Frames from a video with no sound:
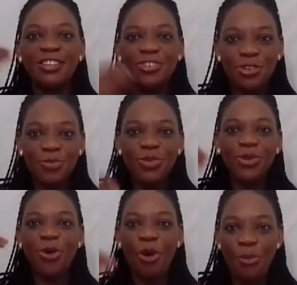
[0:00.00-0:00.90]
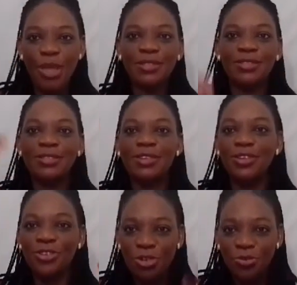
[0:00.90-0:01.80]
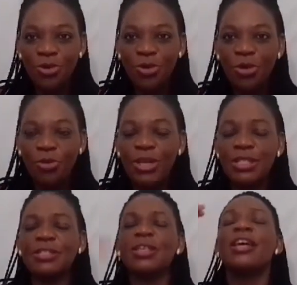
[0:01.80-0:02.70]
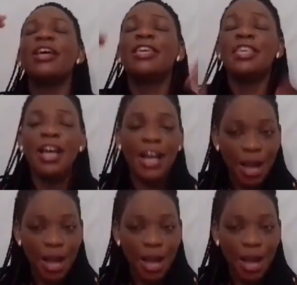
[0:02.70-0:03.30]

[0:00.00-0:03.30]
Drop your comments. Drop your comments. Here mm-hmm.